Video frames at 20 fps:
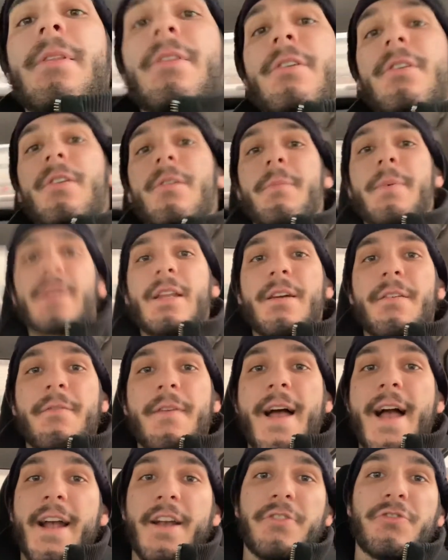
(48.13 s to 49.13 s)
little bit
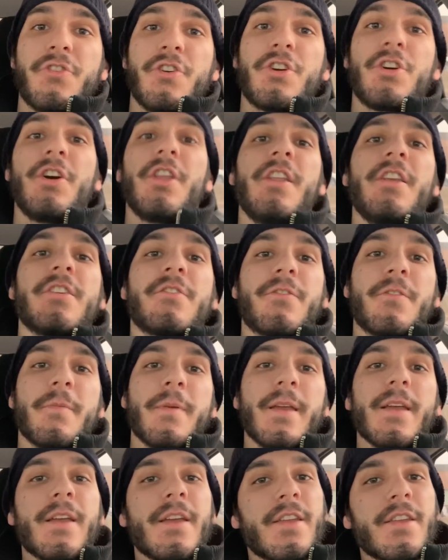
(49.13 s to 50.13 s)
of extra goodies for
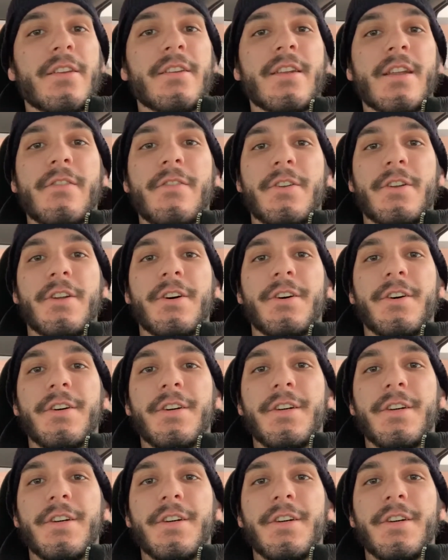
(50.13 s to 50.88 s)
me. You never know.